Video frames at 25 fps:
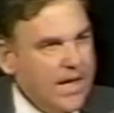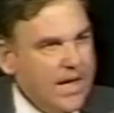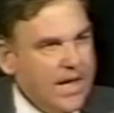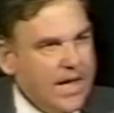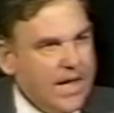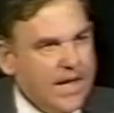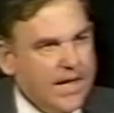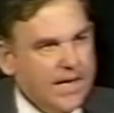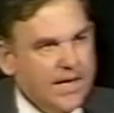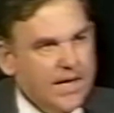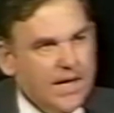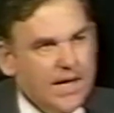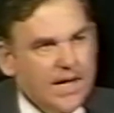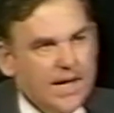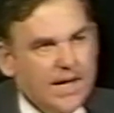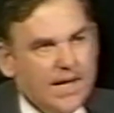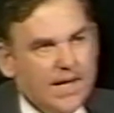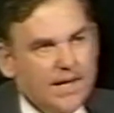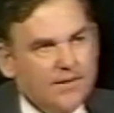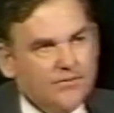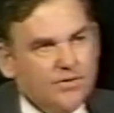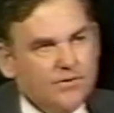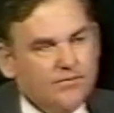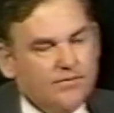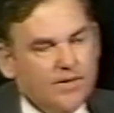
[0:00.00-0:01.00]
And I
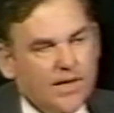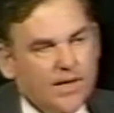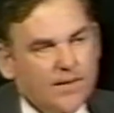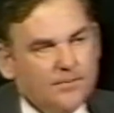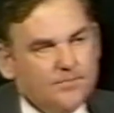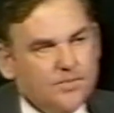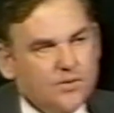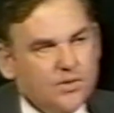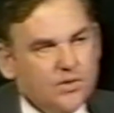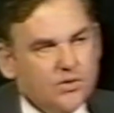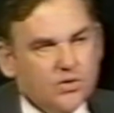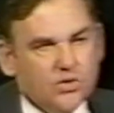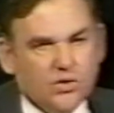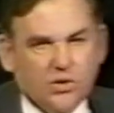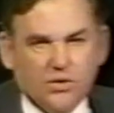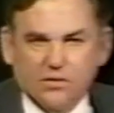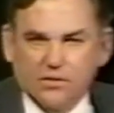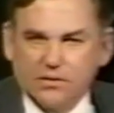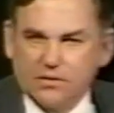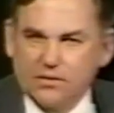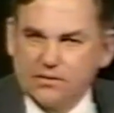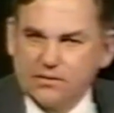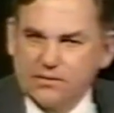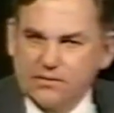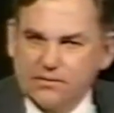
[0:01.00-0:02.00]
have developed
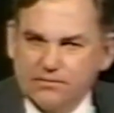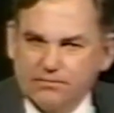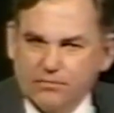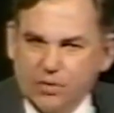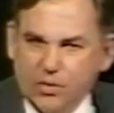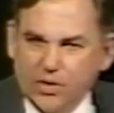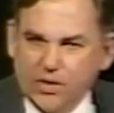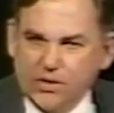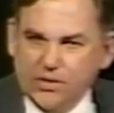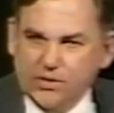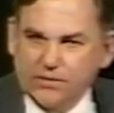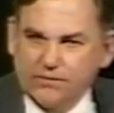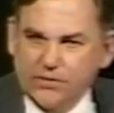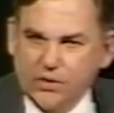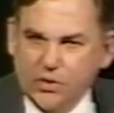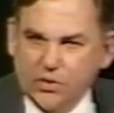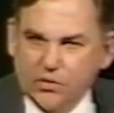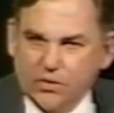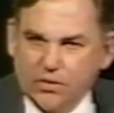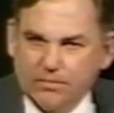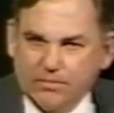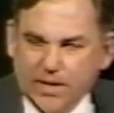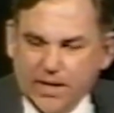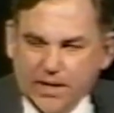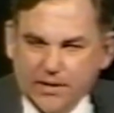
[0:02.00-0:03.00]
certain points of view
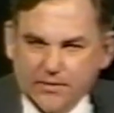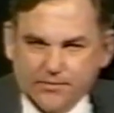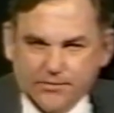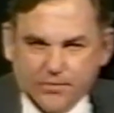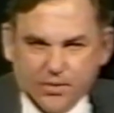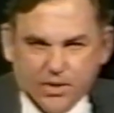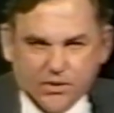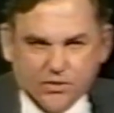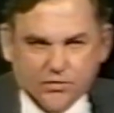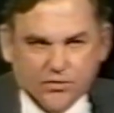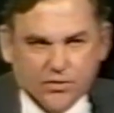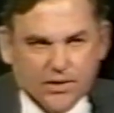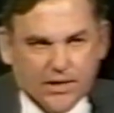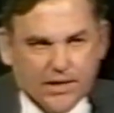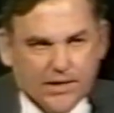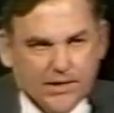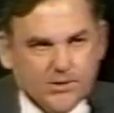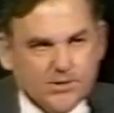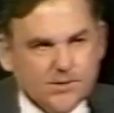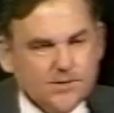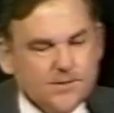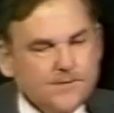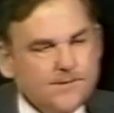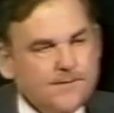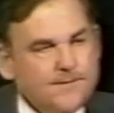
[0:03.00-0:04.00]
about press
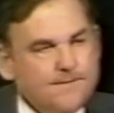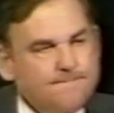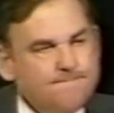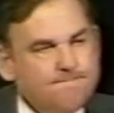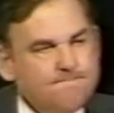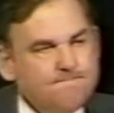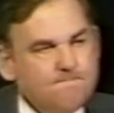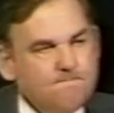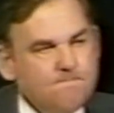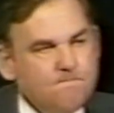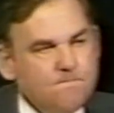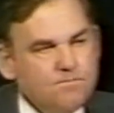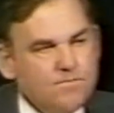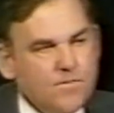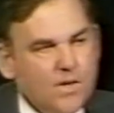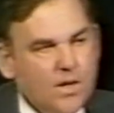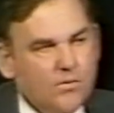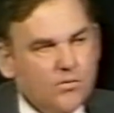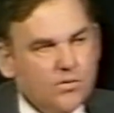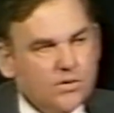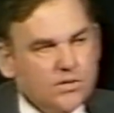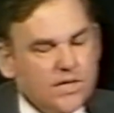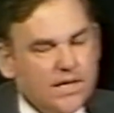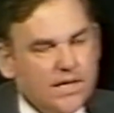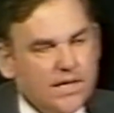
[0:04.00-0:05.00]
relations,
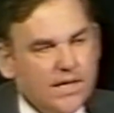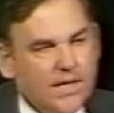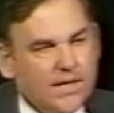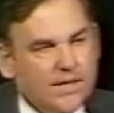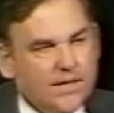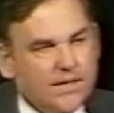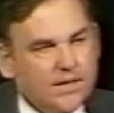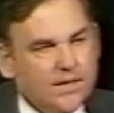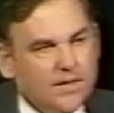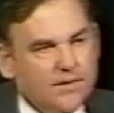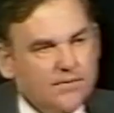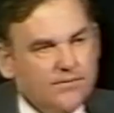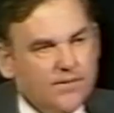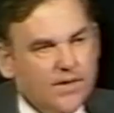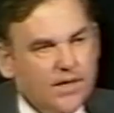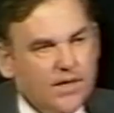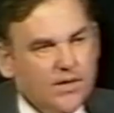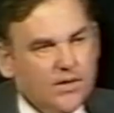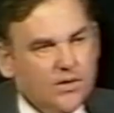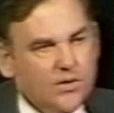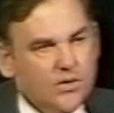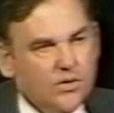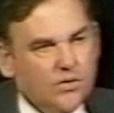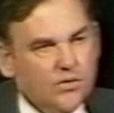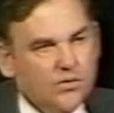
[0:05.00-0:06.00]
which I'd like to convey
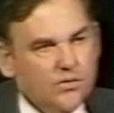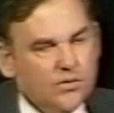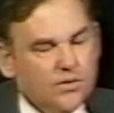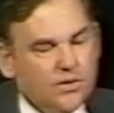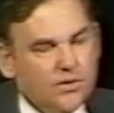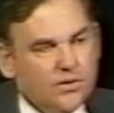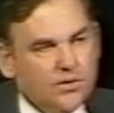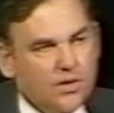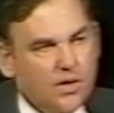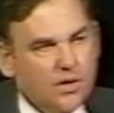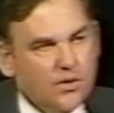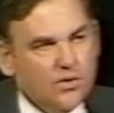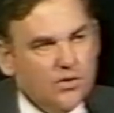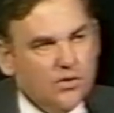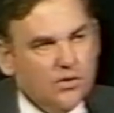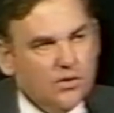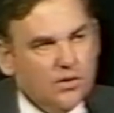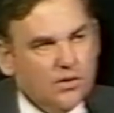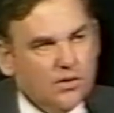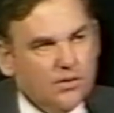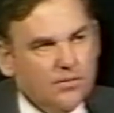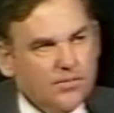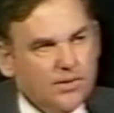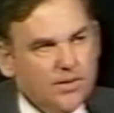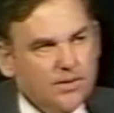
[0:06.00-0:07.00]
to you and talk to you a
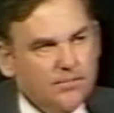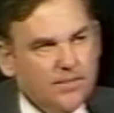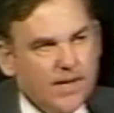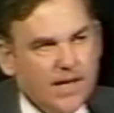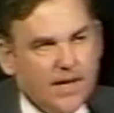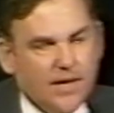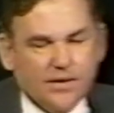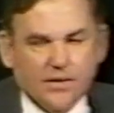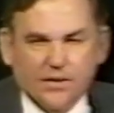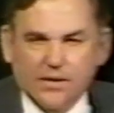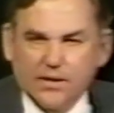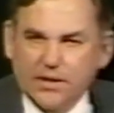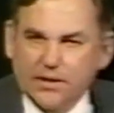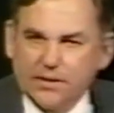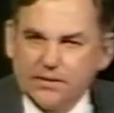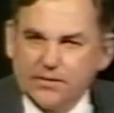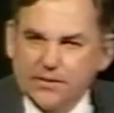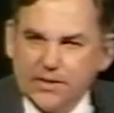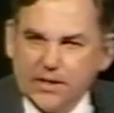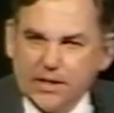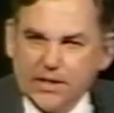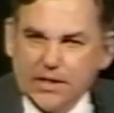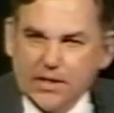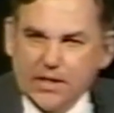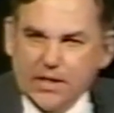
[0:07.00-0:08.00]
little bit about, and then
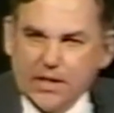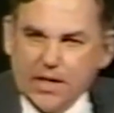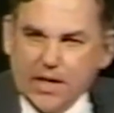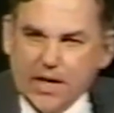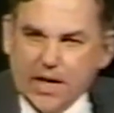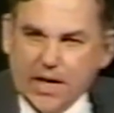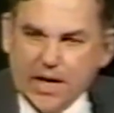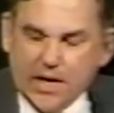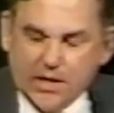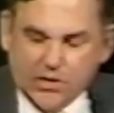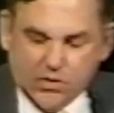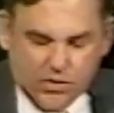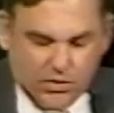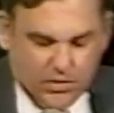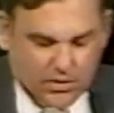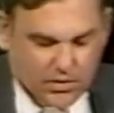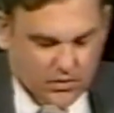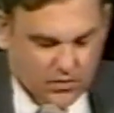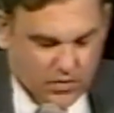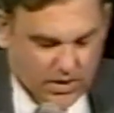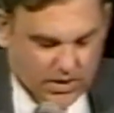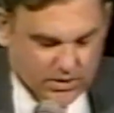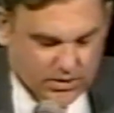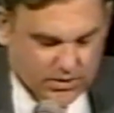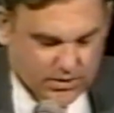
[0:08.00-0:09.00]
answer your
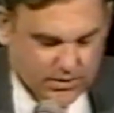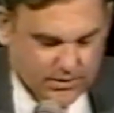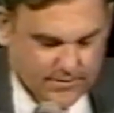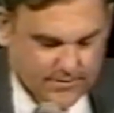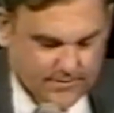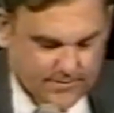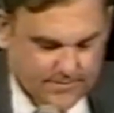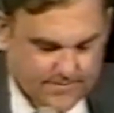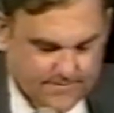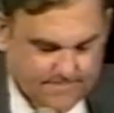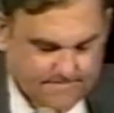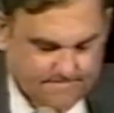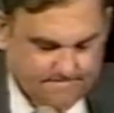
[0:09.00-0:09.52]
questions.